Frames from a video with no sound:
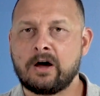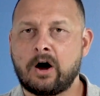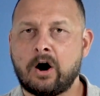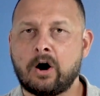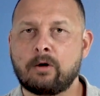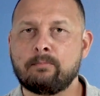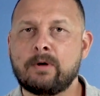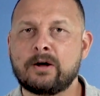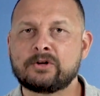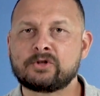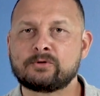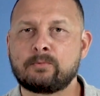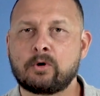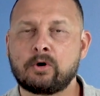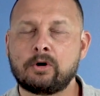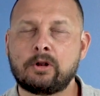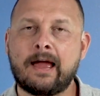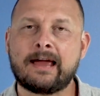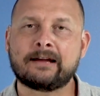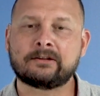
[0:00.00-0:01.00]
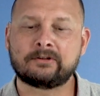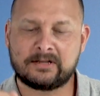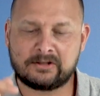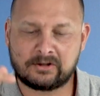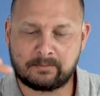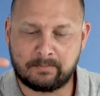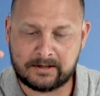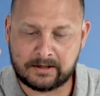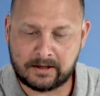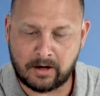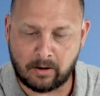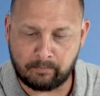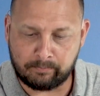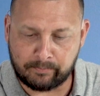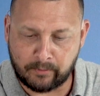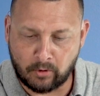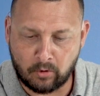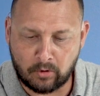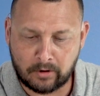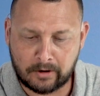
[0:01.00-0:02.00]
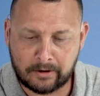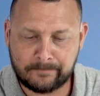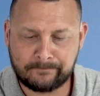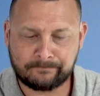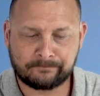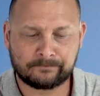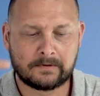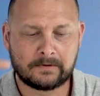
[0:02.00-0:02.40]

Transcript: are much more likely to become poor,